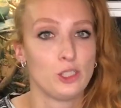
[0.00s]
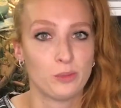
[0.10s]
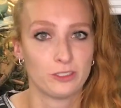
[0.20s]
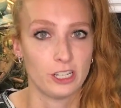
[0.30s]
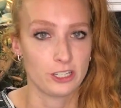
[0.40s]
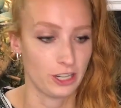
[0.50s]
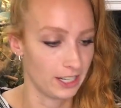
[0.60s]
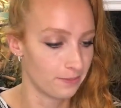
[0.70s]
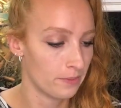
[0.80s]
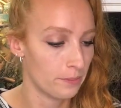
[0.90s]
Super
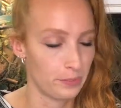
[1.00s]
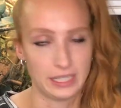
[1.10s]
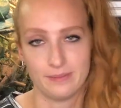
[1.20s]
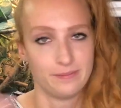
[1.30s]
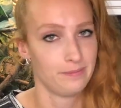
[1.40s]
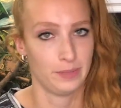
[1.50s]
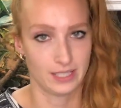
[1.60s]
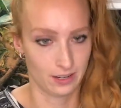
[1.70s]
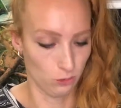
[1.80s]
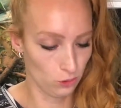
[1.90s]
frustrating, but
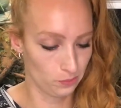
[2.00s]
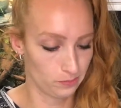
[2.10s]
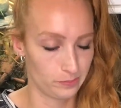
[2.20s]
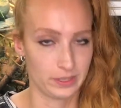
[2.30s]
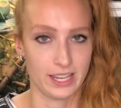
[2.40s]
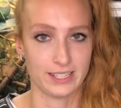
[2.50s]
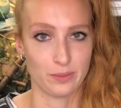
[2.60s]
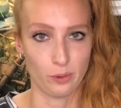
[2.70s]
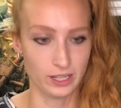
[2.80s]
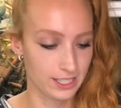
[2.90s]
besides
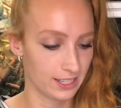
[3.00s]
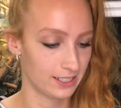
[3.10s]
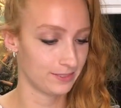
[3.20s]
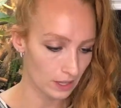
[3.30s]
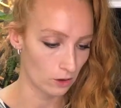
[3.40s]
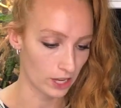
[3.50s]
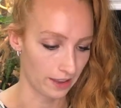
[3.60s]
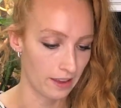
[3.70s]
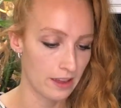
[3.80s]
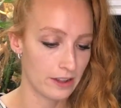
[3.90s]
the point.
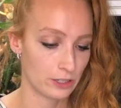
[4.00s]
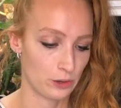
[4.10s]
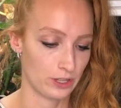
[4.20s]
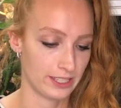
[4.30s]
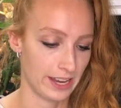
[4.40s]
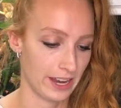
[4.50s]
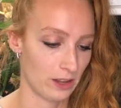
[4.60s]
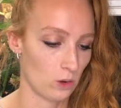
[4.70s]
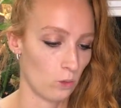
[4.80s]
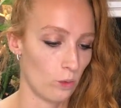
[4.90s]
Okay, so it's
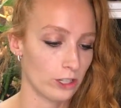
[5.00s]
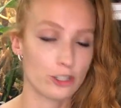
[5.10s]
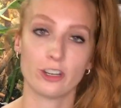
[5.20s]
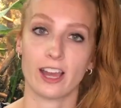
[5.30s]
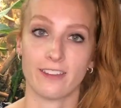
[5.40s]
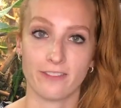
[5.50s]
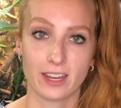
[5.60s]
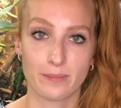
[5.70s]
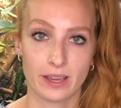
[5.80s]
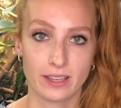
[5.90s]
saying, what should I
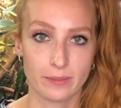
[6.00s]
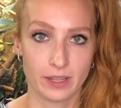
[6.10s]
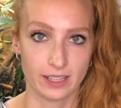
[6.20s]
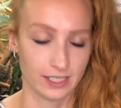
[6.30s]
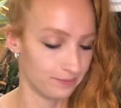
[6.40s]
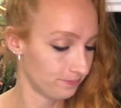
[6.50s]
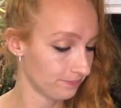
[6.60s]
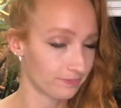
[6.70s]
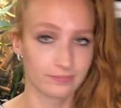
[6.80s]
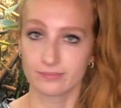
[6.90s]
feed my chameleon?
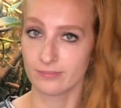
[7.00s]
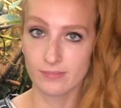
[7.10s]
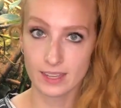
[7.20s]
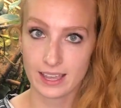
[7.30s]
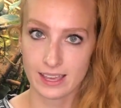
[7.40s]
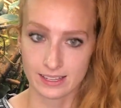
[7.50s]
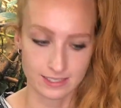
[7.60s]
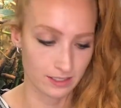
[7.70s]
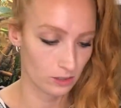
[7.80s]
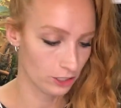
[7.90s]

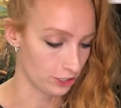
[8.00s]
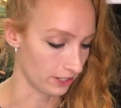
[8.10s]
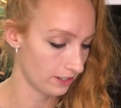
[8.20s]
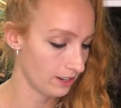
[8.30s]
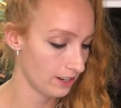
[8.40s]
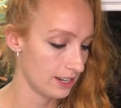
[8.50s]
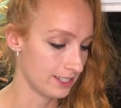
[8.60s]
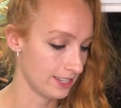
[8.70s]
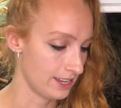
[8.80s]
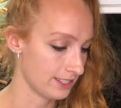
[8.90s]
Excellent question.
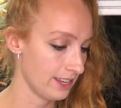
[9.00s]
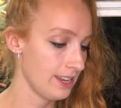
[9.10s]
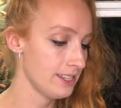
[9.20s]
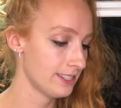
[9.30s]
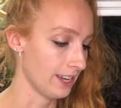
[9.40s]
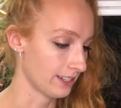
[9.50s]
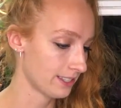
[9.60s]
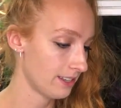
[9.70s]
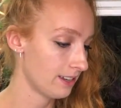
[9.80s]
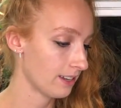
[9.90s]
It says,
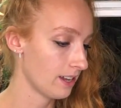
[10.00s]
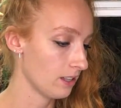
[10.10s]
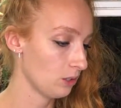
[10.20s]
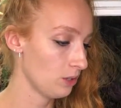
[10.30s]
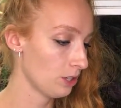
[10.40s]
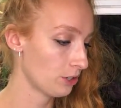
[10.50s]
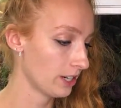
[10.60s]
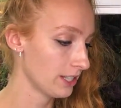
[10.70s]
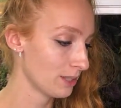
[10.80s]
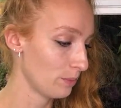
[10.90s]
insects, gut-loaded
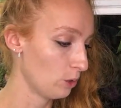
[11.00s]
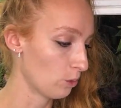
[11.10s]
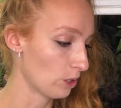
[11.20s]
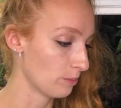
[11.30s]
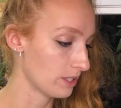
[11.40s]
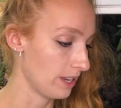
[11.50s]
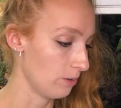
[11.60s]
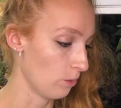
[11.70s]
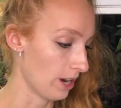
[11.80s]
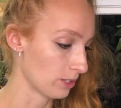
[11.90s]
crickets, mealworms,
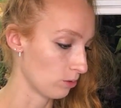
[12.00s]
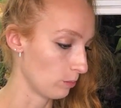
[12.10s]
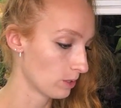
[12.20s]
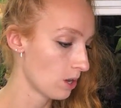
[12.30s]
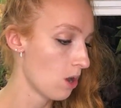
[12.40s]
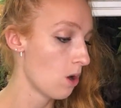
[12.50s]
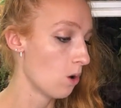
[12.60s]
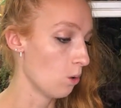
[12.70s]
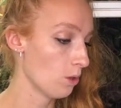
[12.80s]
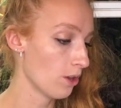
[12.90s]
and waxworms.
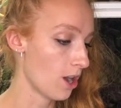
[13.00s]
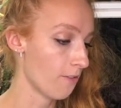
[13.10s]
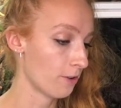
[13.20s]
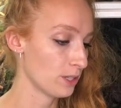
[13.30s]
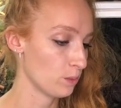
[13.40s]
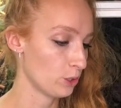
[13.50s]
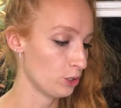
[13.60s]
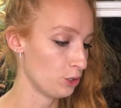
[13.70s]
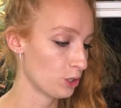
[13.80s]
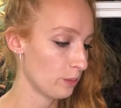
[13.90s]
Only offer as much
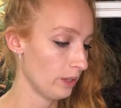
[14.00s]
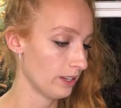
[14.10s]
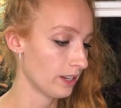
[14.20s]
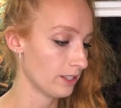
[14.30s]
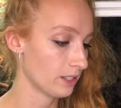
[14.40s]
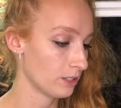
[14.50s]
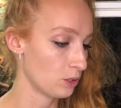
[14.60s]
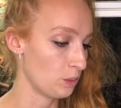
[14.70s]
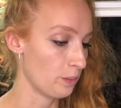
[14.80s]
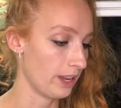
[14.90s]
as your chameleon can
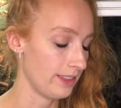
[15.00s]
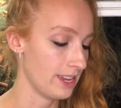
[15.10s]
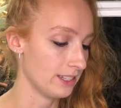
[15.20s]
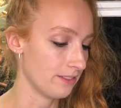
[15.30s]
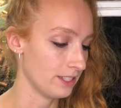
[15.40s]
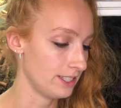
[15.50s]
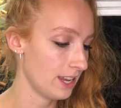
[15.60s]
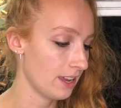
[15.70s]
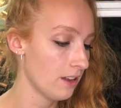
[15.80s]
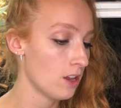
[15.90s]
consume by the end of the
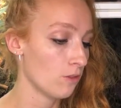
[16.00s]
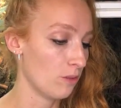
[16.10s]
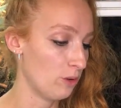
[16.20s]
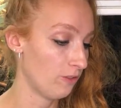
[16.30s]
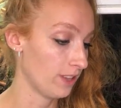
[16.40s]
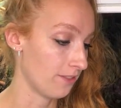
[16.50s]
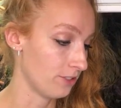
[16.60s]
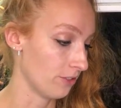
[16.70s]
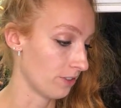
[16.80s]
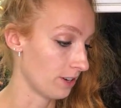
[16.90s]
day. Remove
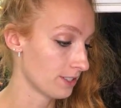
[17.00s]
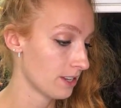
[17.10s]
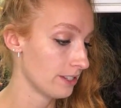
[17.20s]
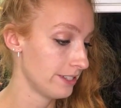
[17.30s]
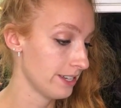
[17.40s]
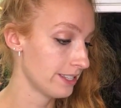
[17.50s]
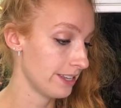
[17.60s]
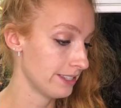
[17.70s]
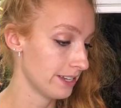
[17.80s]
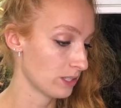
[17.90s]
leftovers. Dust
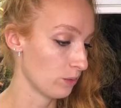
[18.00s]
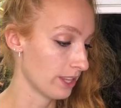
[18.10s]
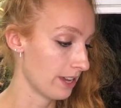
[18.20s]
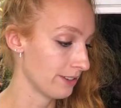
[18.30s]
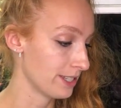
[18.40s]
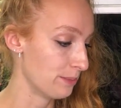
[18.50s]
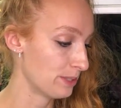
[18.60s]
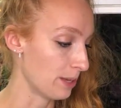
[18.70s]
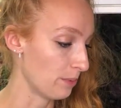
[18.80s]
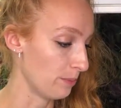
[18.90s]
insects with calcium
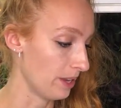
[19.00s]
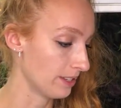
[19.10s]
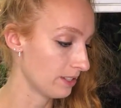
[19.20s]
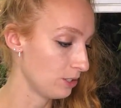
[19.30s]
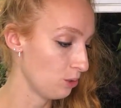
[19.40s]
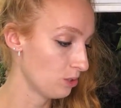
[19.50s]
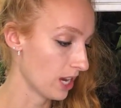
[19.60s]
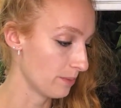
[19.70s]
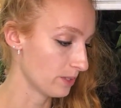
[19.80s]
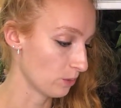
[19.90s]
supplement 2
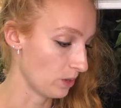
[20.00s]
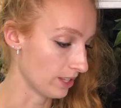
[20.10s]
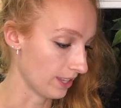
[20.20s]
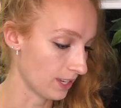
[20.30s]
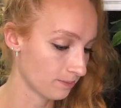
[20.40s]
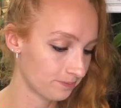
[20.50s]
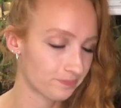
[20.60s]
times weekly.